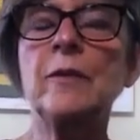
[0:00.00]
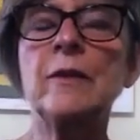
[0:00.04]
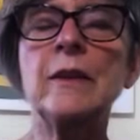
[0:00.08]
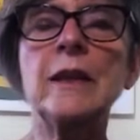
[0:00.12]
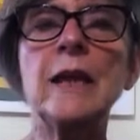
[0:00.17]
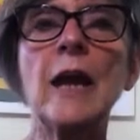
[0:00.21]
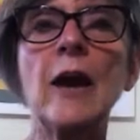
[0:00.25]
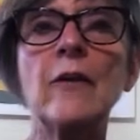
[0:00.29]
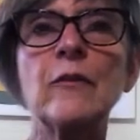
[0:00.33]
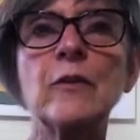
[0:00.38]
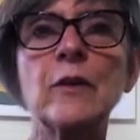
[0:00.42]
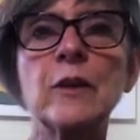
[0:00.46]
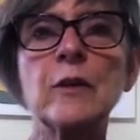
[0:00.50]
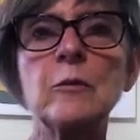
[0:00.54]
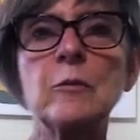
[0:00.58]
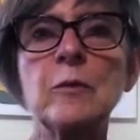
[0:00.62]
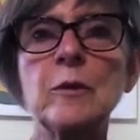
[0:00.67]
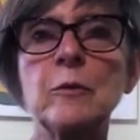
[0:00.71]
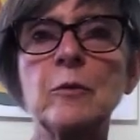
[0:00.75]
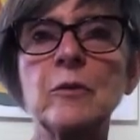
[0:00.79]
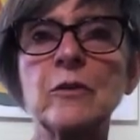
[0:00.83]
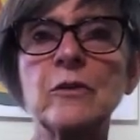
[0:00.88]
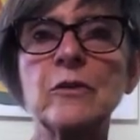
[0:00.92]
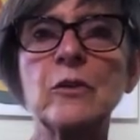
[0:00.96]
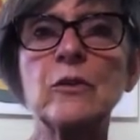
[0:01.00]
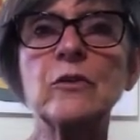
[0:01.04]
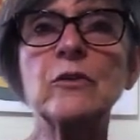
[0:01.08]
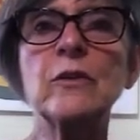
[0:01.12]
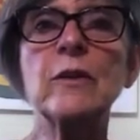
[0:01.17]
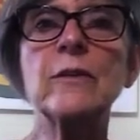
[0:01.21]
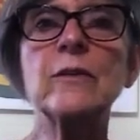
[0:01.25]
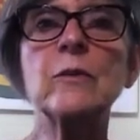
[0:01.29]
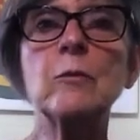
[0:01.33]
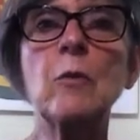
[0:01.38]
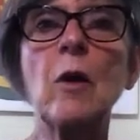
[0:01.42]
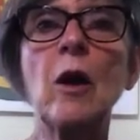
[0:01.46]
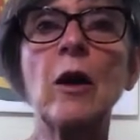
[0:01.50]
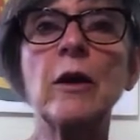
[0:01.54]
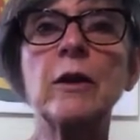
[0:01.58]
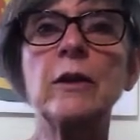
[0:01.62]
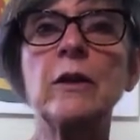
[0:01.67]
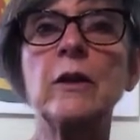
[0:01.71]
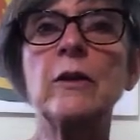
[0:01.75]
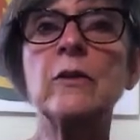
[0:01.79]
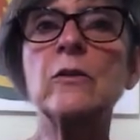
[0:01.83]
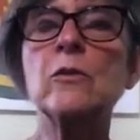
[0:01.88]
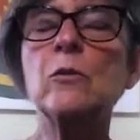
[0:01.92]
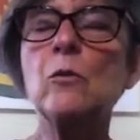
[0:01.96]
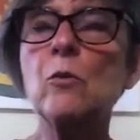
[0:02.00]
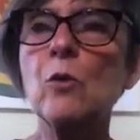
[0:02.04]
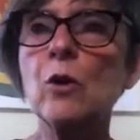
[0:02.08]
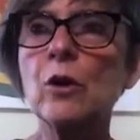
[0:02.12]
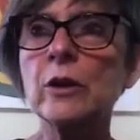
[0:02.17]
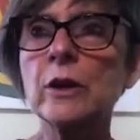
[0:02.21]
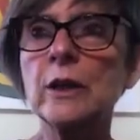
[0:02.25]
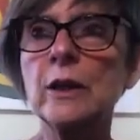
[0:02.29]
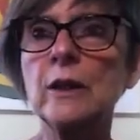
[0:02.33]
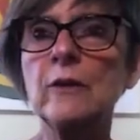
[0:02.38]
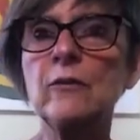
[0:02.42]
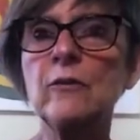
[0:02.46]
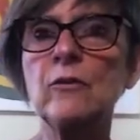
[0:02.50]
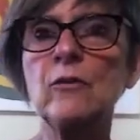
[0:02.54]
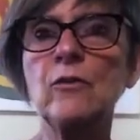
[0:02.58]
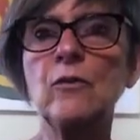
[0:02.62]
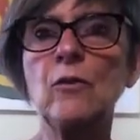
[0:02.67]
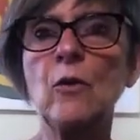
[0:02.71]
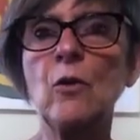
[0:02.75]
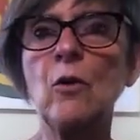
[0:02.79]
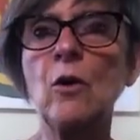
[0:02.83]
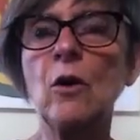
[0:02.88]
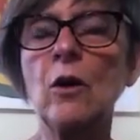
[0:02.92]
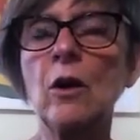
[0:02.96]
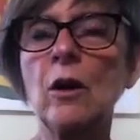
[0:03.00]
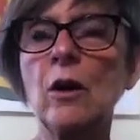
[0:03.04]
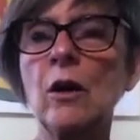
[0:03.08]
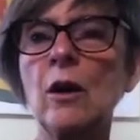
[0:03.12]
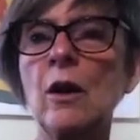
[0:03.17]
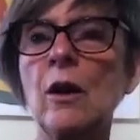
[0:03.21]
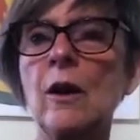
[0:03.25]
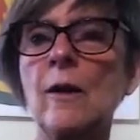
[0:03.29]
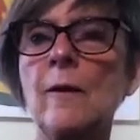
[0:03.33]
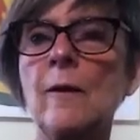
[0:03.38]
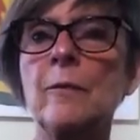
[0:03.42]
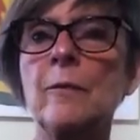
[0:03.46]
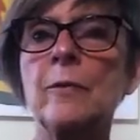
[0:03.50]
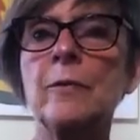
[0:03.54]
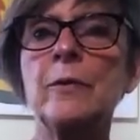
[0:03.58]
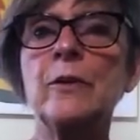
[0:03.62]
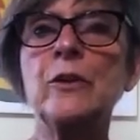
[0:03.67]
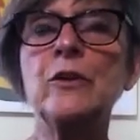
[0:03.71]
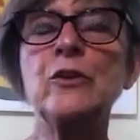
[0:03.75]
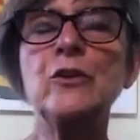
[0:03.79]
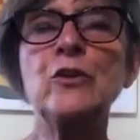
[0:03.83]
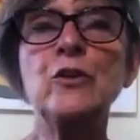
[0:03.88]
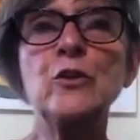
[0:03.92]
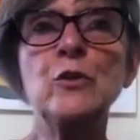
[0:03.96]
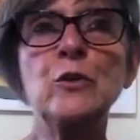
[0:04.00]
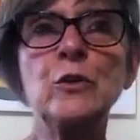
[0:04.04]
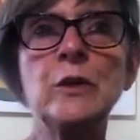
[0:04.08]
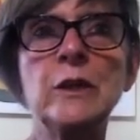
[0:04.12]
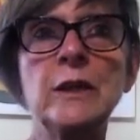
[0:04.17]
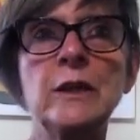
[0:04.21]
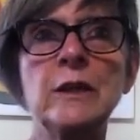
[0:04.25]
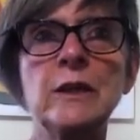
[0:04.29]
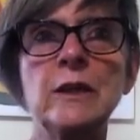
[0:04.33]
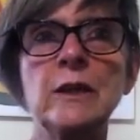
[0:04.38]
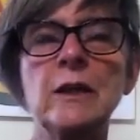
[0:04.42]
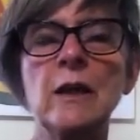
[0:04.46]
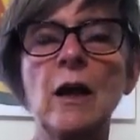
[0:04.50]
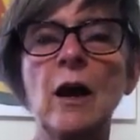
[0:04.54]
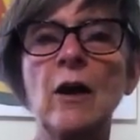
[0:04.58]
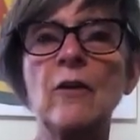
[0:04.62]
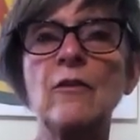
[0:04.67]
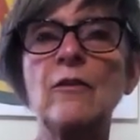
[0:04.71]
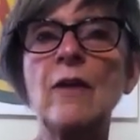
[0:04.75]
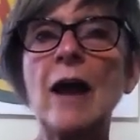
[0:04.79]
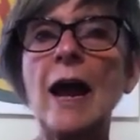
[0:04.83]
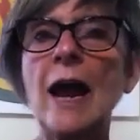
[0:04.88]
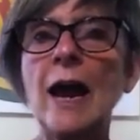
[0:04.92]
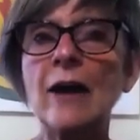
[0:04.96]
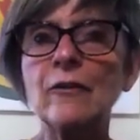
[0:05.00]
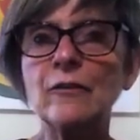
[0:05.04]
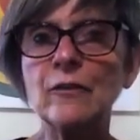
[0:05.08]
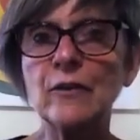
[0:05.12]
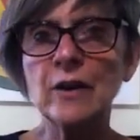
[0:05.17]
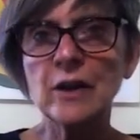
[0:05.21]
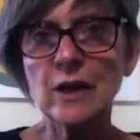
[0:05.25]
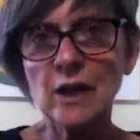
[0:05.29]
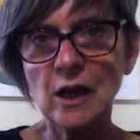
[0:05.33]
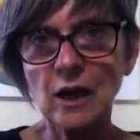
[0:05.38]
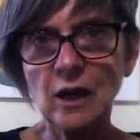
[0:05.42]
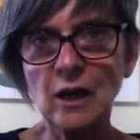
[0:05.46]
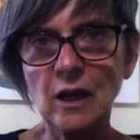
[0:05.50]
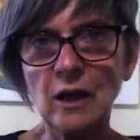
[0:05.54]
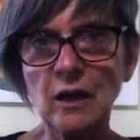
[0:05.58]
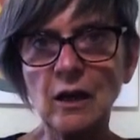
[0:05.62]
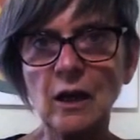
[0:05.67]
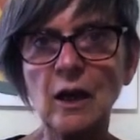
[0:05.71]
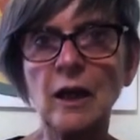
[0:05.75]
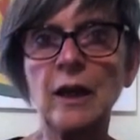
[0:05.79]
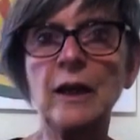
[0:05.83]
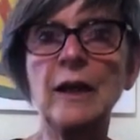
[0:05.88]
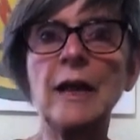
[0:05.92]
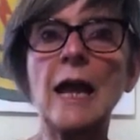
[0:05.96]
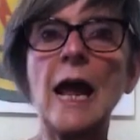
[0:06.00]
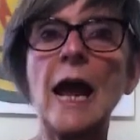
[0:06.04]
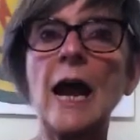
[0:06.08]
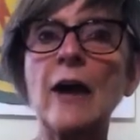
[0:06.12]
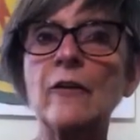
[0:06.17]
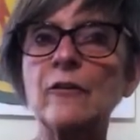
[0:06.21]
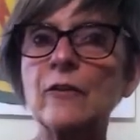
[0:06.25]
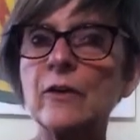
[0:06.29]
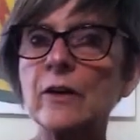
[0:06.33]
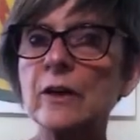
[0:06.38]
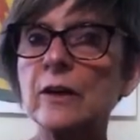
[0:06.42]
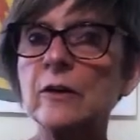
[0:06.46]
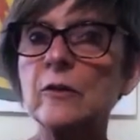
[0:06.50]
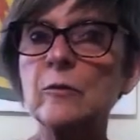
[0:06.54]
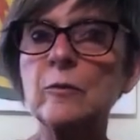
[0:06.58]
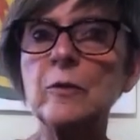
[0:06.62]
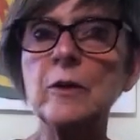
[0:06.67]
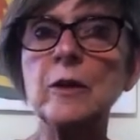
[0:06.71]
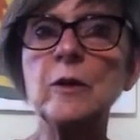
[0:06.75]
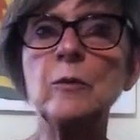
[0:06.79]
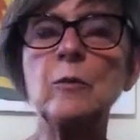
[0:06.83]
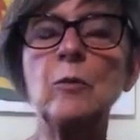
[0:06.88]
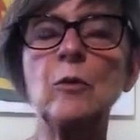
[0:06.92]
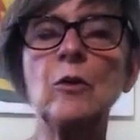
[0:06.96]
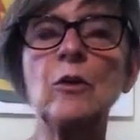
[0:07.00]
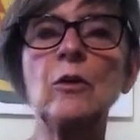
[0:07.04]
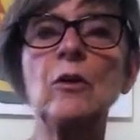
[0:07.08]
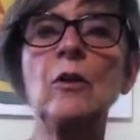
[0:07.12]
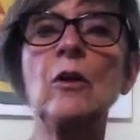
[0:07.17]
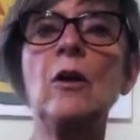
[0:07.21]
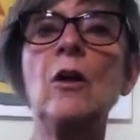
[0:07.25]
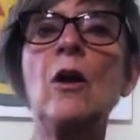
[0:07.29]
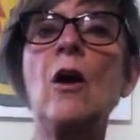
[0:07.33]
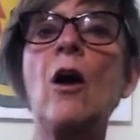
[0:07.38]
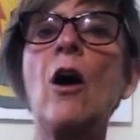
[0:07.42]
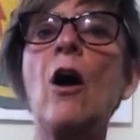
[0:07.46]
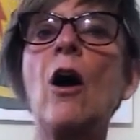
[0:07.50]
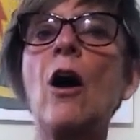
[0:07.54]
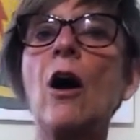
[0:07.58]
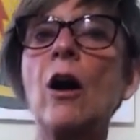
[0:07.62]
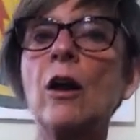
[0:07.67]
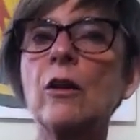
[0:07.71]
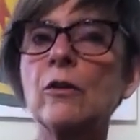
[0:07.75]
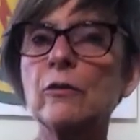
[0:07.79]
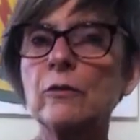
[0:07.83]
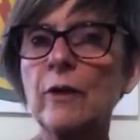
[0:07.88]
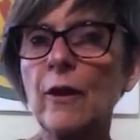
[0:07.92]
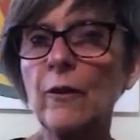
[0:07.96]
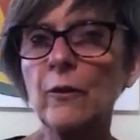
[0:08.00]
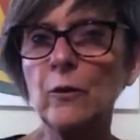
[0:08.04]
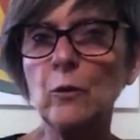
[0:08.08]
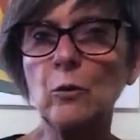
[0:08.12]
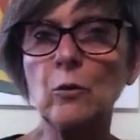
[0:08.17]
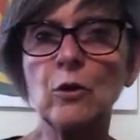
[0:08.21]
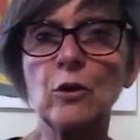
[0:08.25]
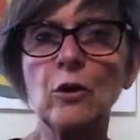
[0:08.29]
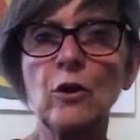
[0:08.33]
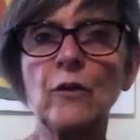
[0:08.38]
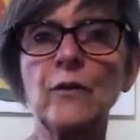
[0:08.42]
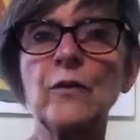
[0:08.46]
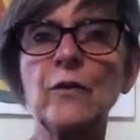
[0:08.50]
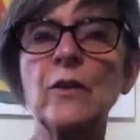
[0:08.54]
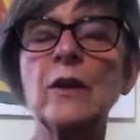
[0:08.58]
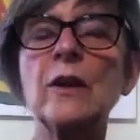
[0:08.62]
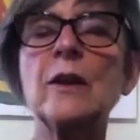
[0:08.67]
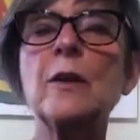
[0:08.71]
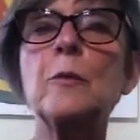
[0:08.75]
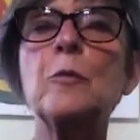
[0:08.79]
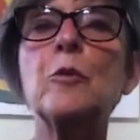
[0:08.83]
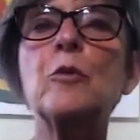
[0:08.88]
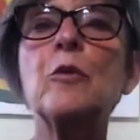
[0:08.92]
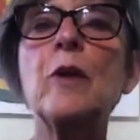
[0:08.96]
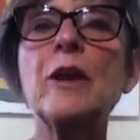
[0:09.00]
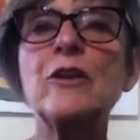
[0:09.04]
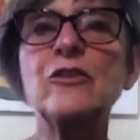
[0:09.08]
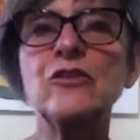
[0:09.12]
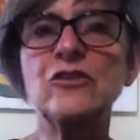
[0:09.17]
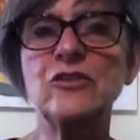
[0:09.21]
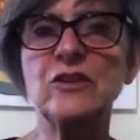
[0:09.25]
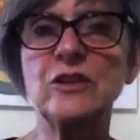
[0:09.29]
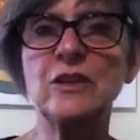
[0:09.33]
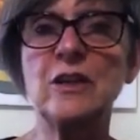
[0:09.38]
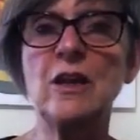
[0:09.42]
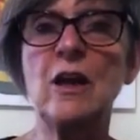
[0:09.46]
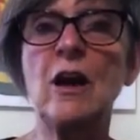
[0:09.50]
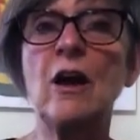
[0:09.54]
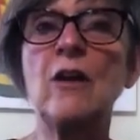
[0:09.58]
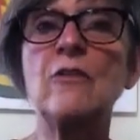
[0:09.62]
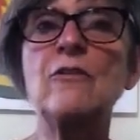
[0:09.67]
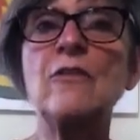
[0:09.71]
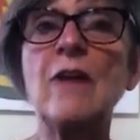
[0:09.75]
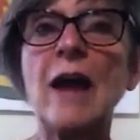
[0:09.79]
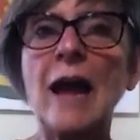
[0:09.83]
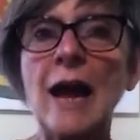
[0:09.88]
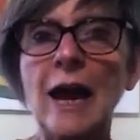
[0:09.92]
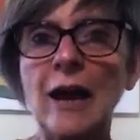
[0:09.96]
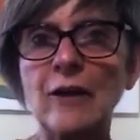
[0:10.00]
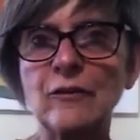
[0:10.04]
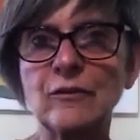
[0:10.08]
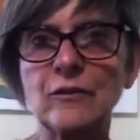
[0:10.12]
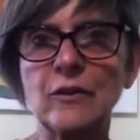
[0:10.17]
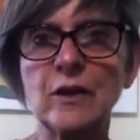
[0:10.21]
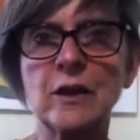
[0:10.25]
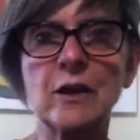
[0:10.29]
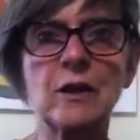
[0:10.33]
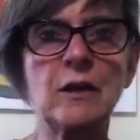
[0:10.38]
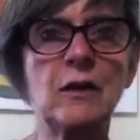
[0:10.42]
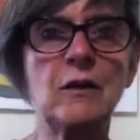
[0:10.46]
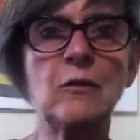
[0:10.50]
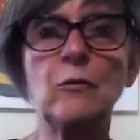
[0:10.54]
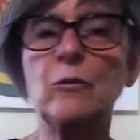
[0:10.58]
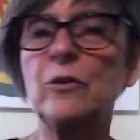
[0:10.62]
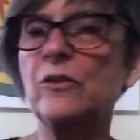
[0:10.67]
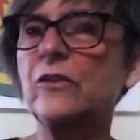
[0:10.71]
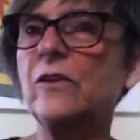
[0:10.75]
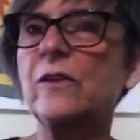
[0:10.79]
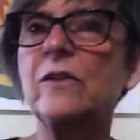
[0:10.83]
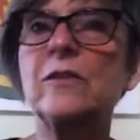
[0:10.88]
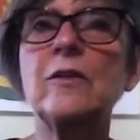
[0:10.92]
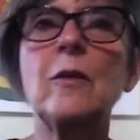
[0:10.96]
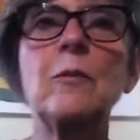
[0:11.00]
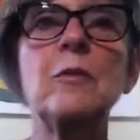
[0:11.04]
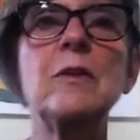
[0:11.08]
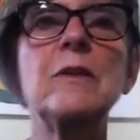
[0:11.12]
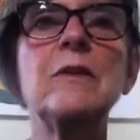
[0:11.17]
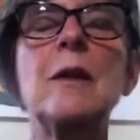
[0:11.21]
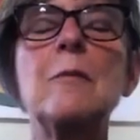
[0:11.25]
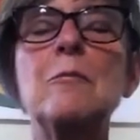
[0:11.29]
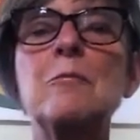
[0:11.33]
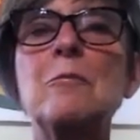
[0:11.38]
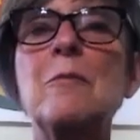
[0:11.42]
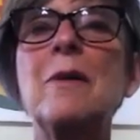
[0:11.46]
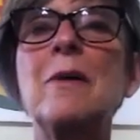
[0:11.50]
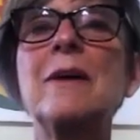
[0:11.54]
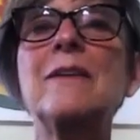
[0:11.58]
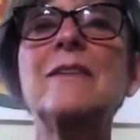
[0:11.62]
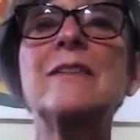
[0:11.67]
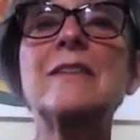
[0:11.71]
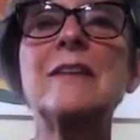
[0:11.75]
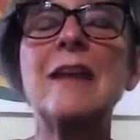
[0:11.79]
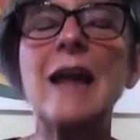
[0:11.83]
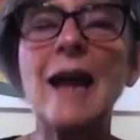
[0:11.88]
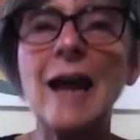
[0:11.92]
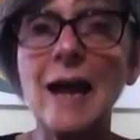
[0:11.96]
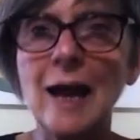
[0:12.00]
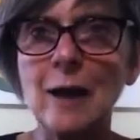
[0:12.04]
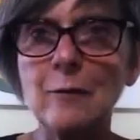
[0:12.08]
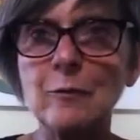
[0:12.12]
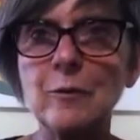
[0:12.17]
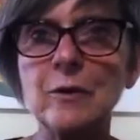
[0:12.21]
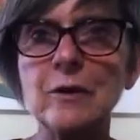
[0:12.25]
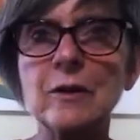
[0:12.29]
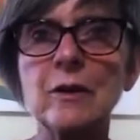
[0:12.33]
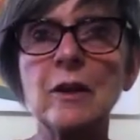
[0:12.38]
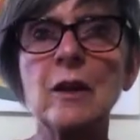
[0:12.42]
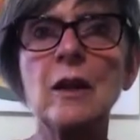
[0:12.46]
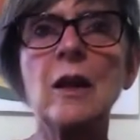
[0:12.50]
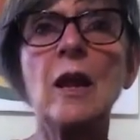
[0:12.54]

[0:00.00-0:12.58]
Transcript: The African People's Socialist Party is working for the unity of Africa and African people all around the world, the liberation of Africa, which is something that must happen.